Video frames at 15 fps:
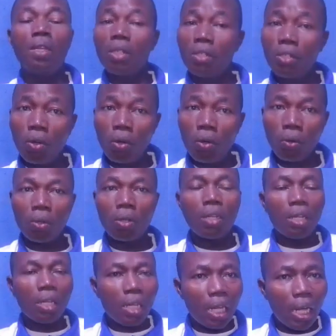No.
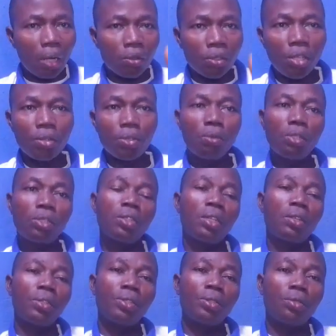I'll tell you what you are
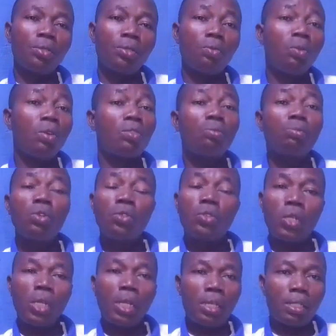going to do, what most
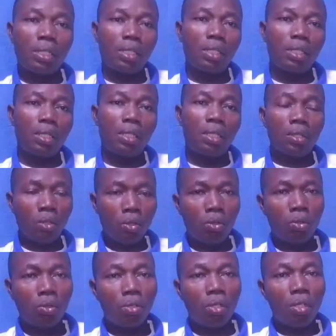sellers
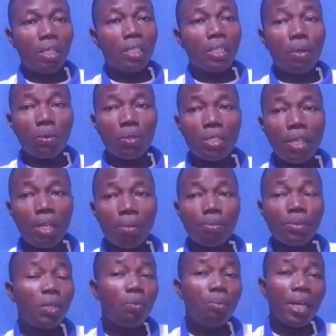do. They
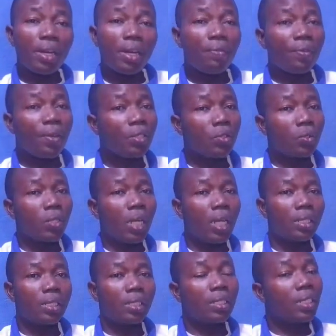will make reference to
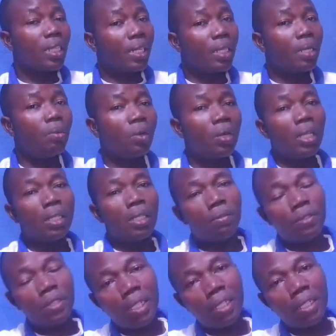that, their neighbor that have
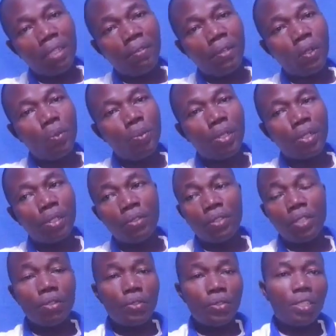started developing. They'll
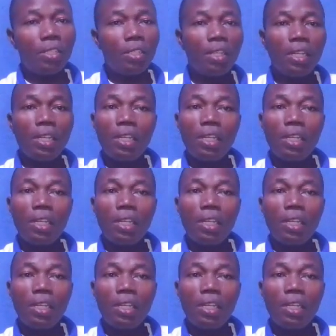say, you see,